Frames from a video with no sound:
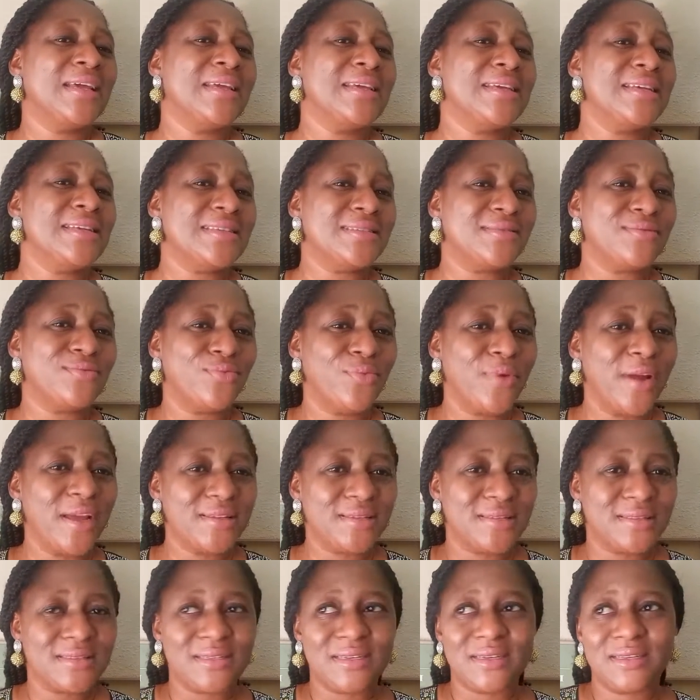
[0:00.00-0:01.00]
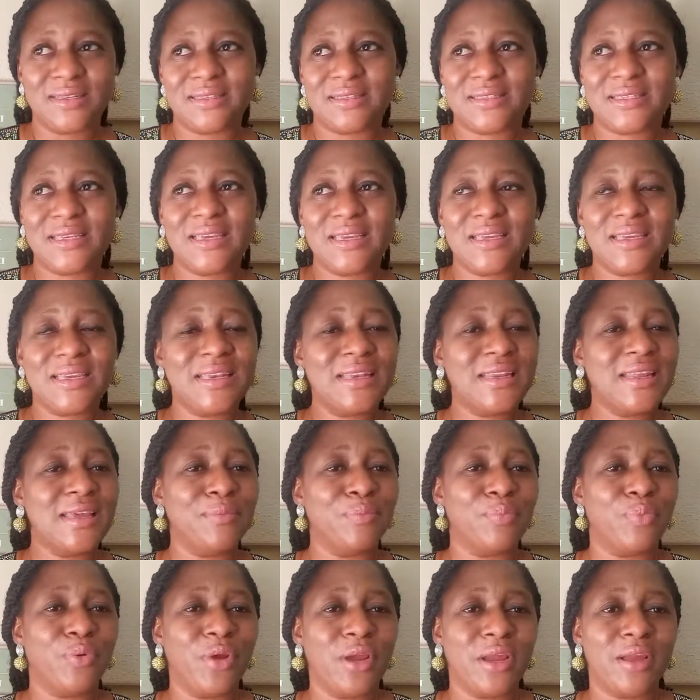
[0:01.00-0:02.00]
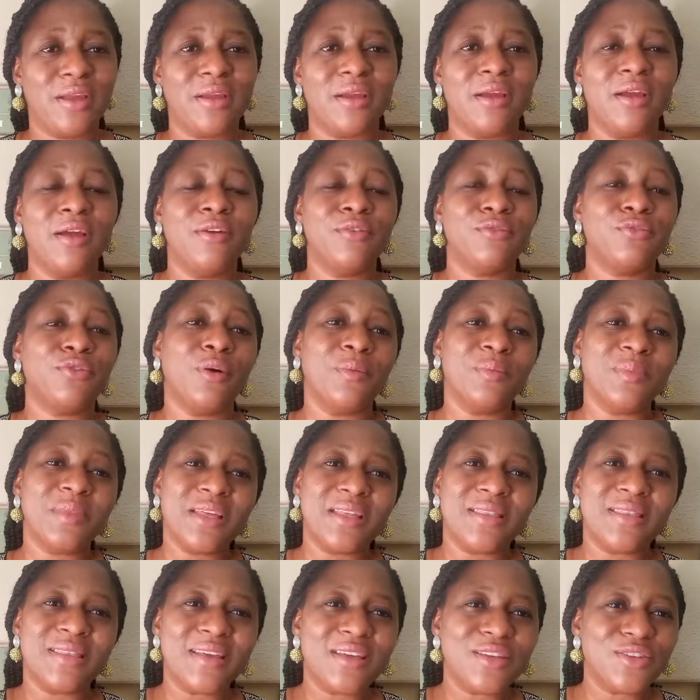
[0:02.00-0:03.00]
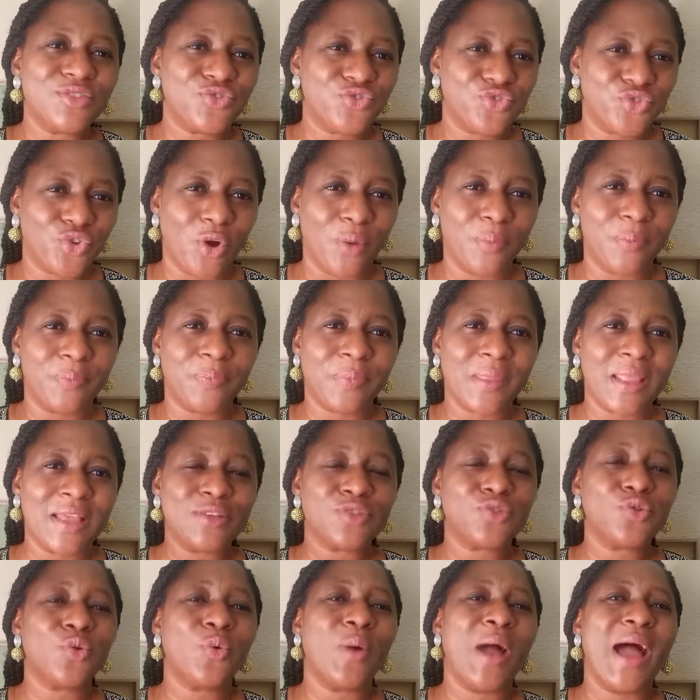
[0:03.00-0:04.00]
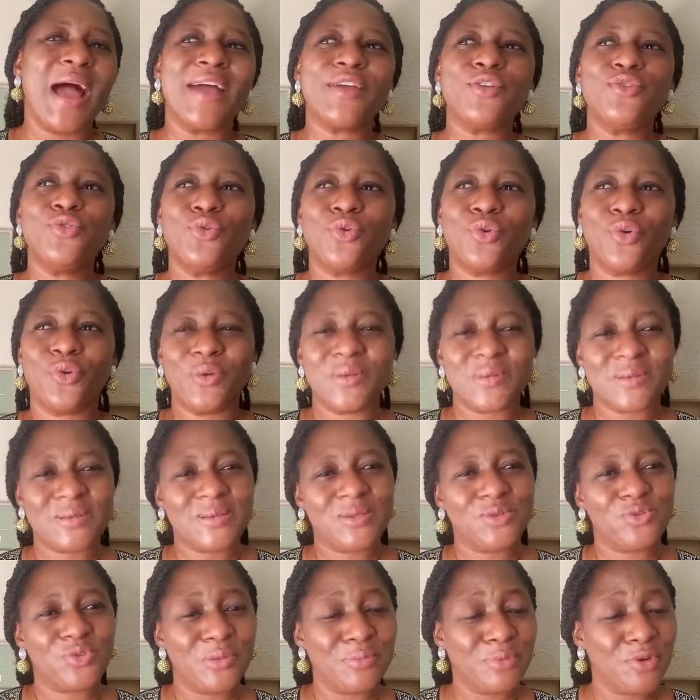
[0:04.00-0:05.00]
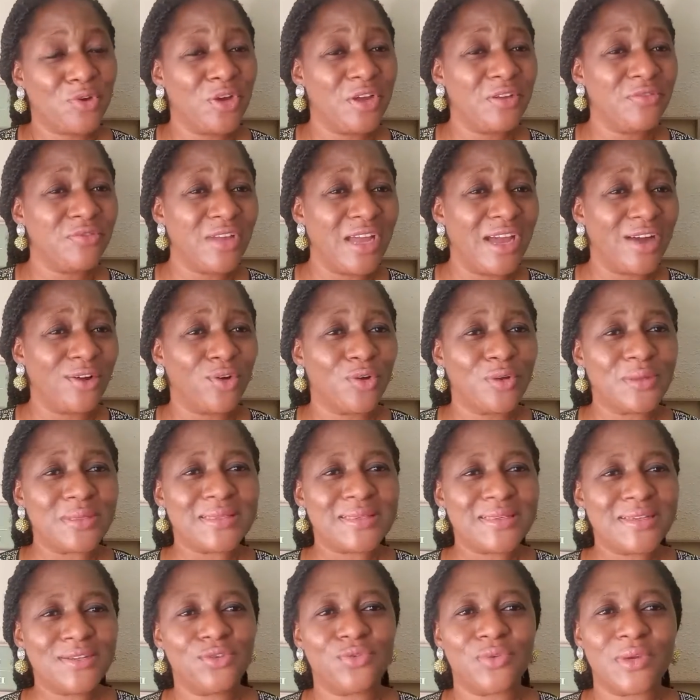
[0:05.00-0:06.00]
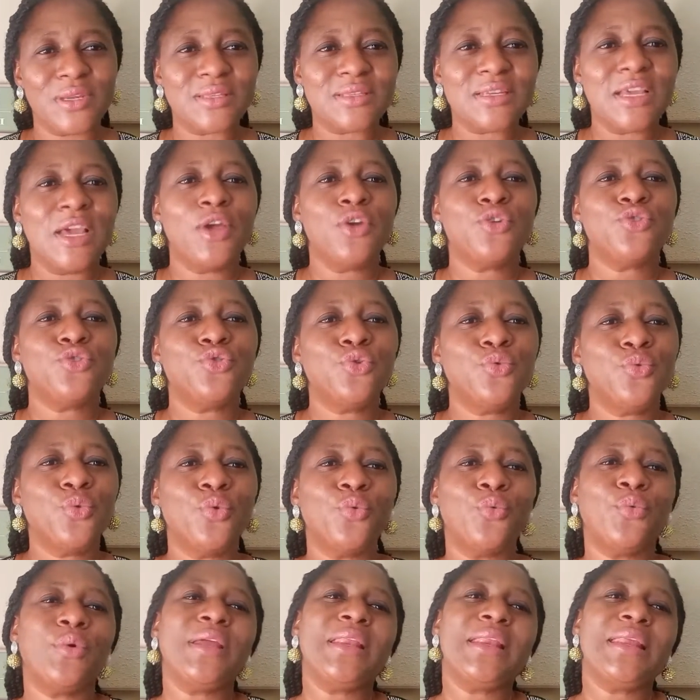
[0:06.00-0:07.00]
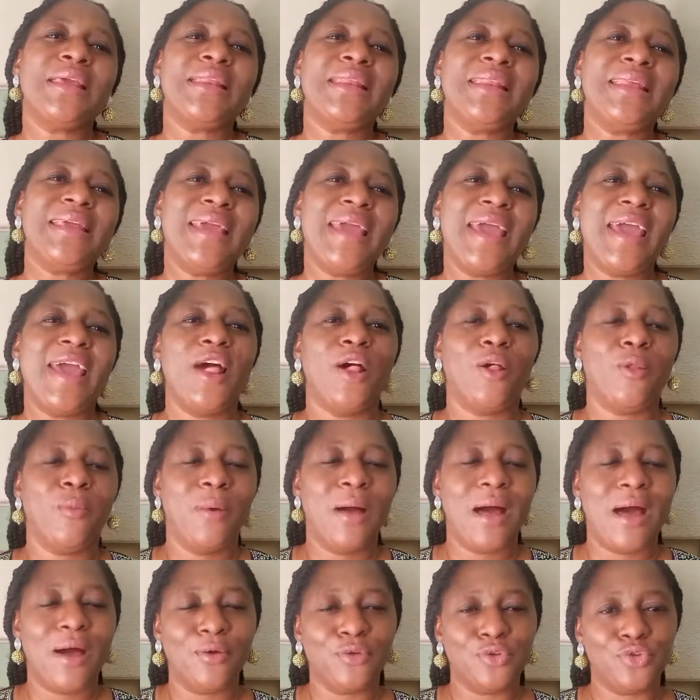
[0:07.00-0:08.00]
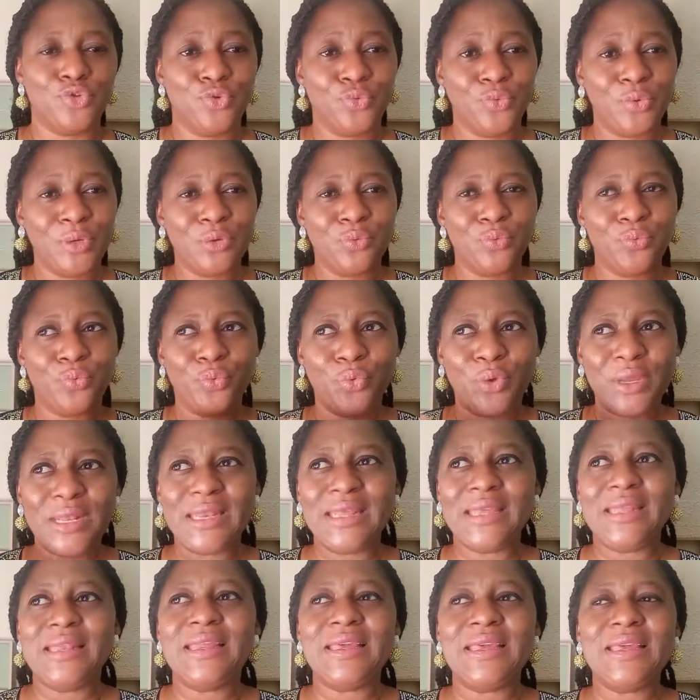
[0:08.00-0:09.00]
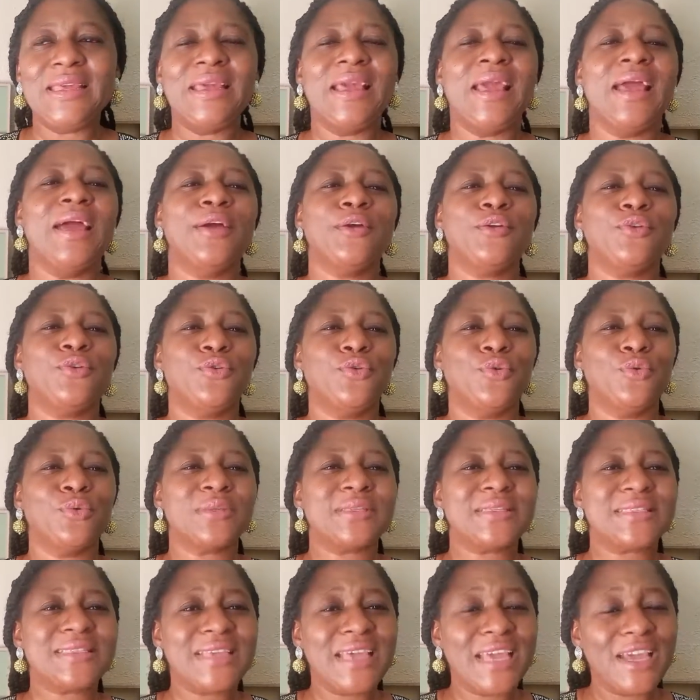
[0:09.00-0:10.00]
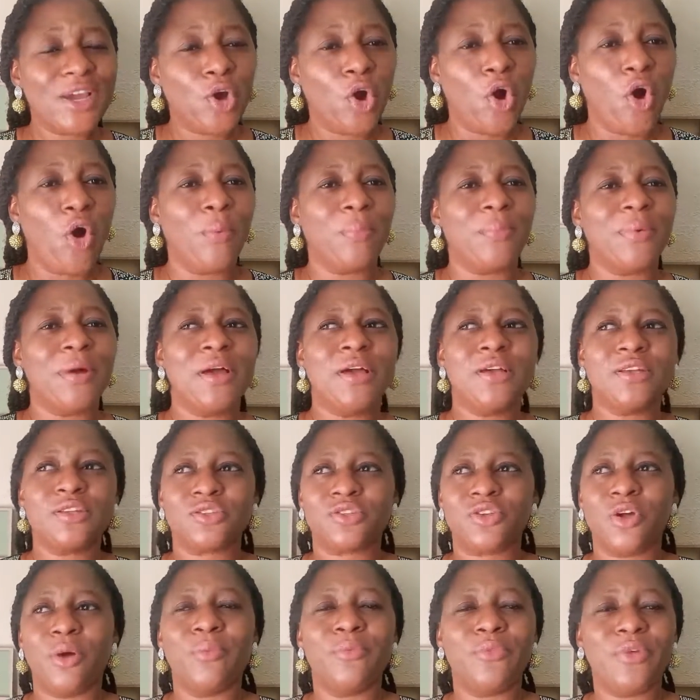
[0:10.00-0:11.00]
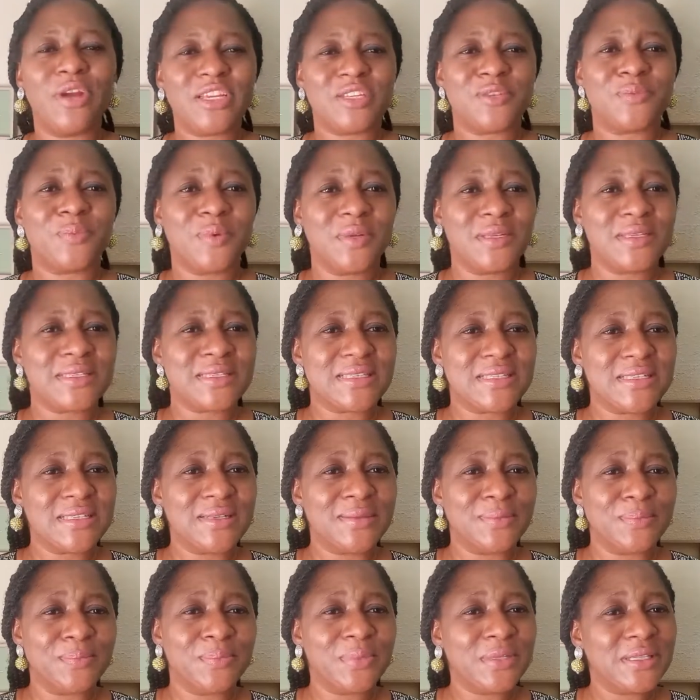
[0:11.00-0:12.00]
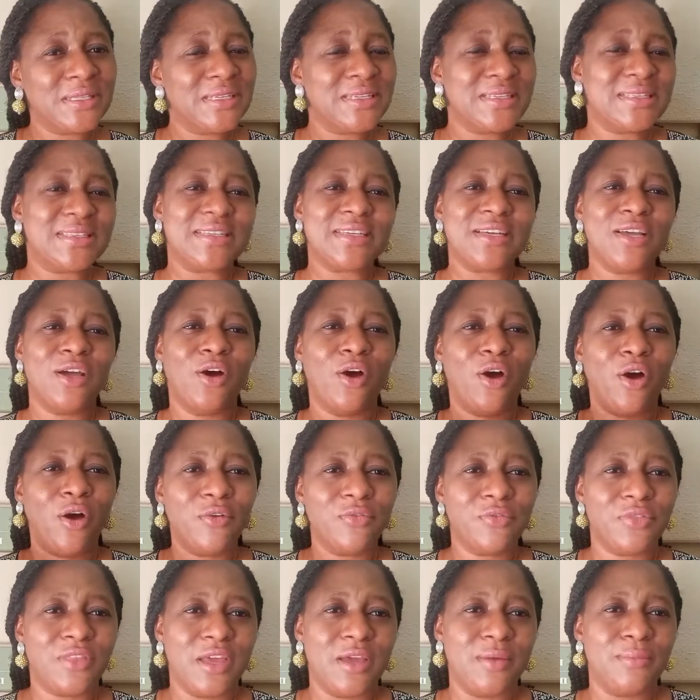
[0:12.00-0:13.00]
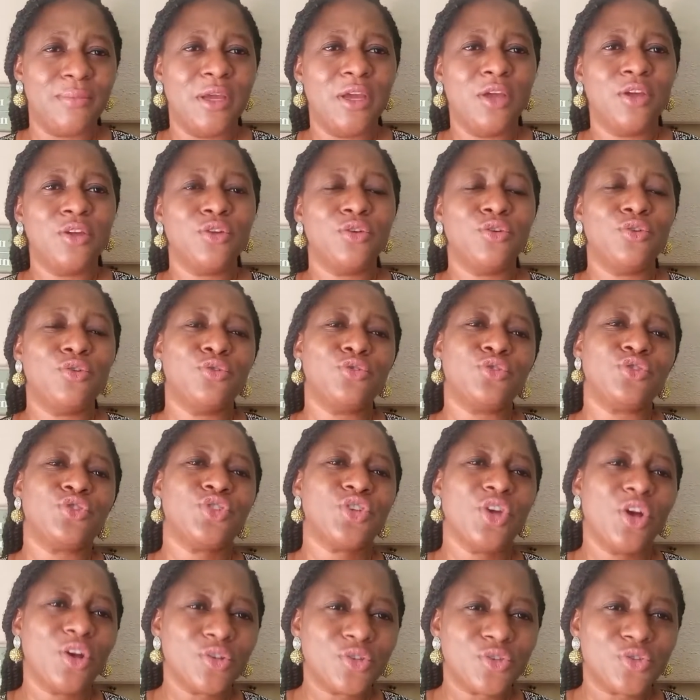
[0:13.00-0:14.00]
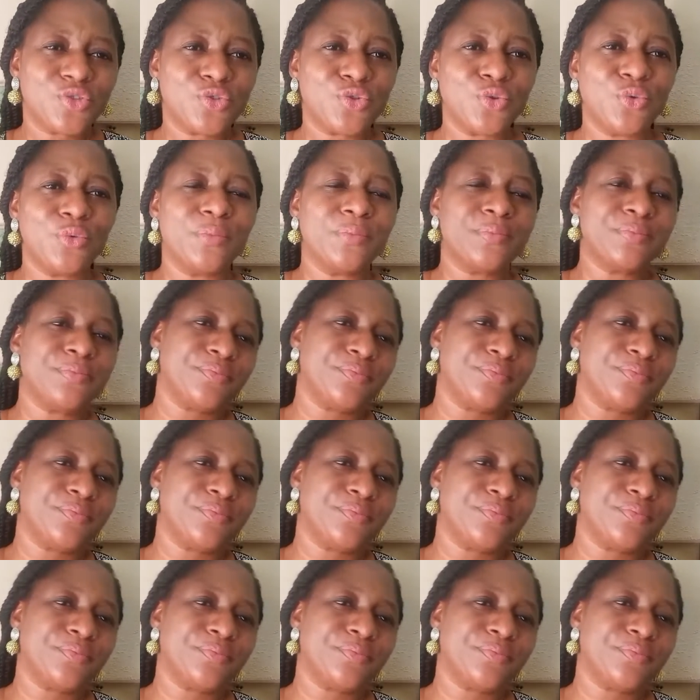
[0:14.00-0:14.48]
is resting, taking a break from the day's job. So are you considerate? Because if you are considerate, you will willingly help out, you will willingly take up some responsibility of them, just to